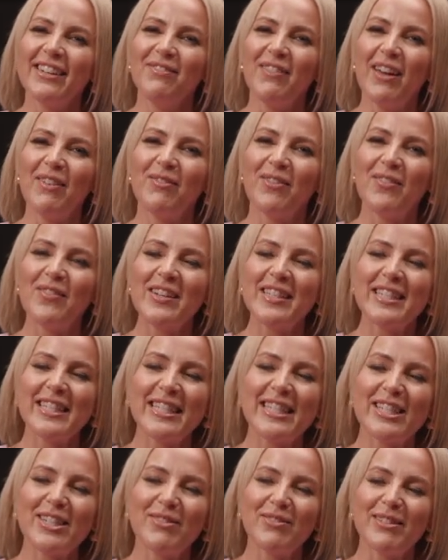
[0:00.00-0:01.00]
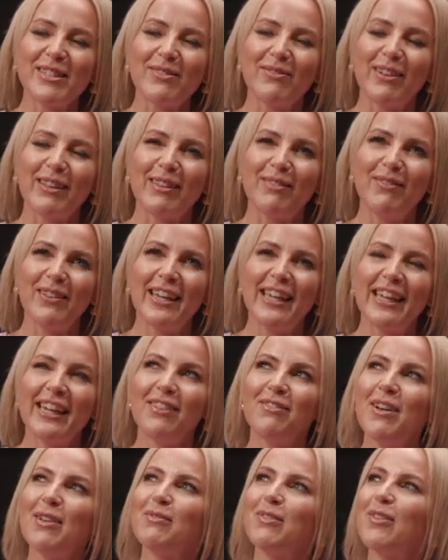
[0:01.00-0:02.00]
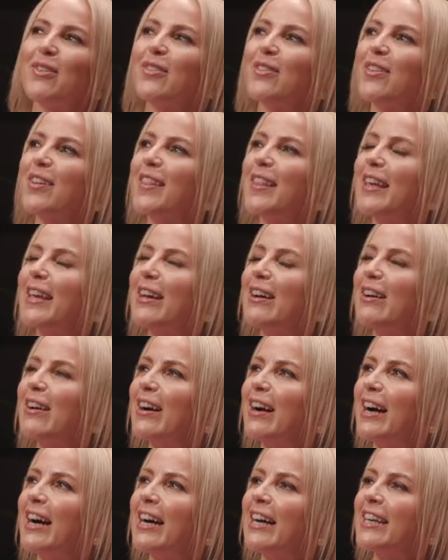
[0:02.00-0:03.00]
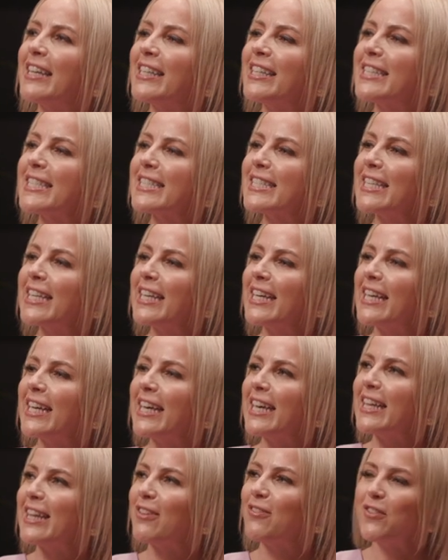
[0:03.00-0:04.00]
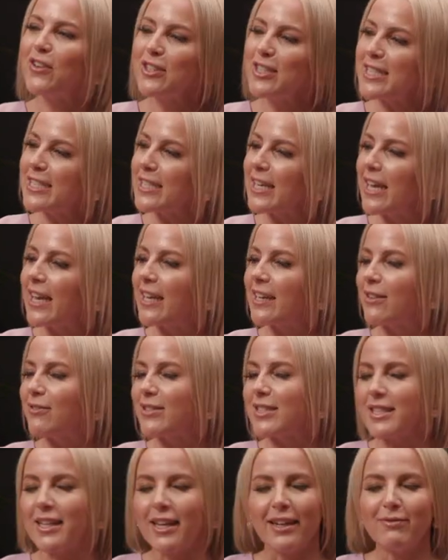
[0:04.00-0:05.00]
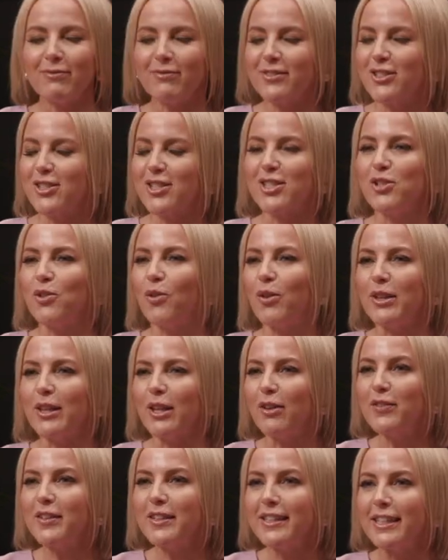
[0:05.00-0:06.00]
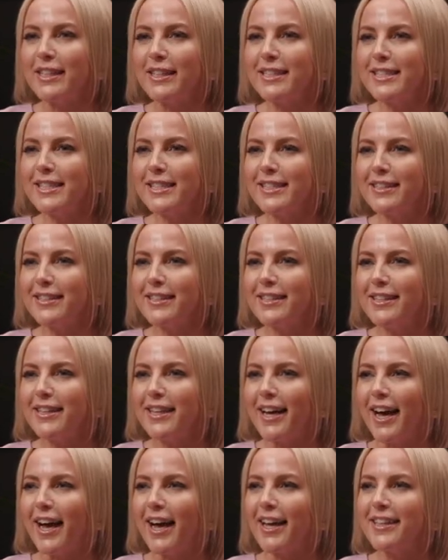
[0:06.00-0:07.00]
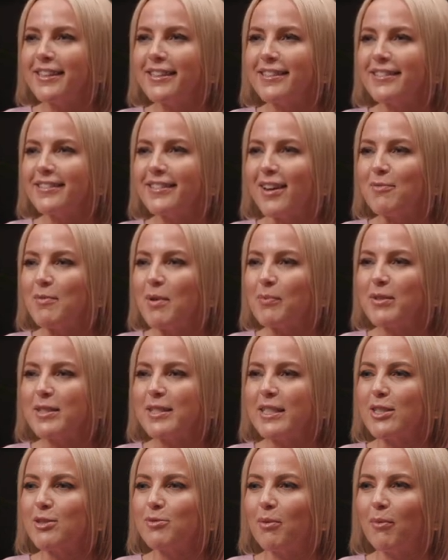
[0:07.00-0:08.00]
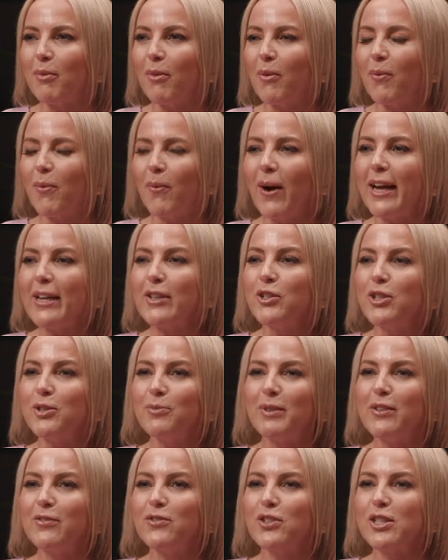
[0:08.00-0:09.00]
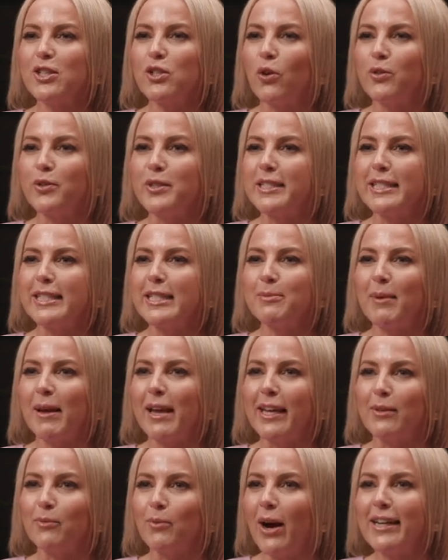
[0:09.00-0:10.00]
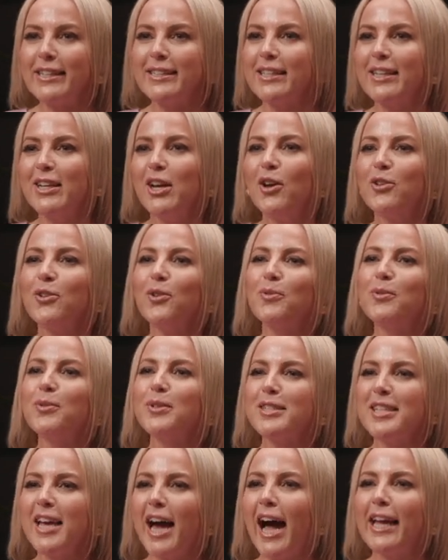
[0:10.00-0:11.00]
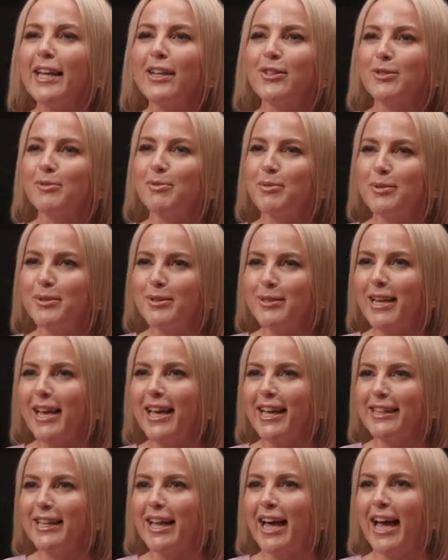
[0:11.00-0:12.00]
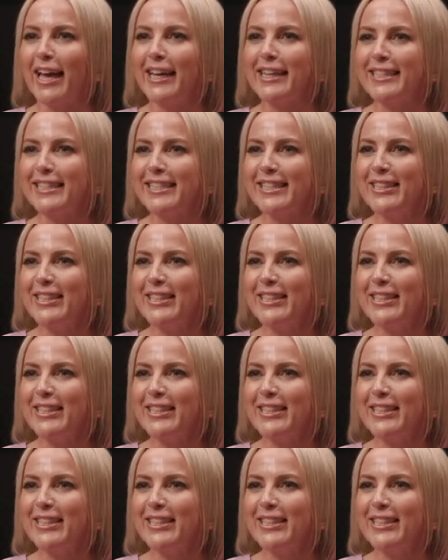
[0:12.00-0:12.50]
I remember my sister was with me and I remember we were there and the first day and I was just not loving this. And I remember saying to my mom, why couldn't we have just gone to Spain? We were tired. We were jet lagged.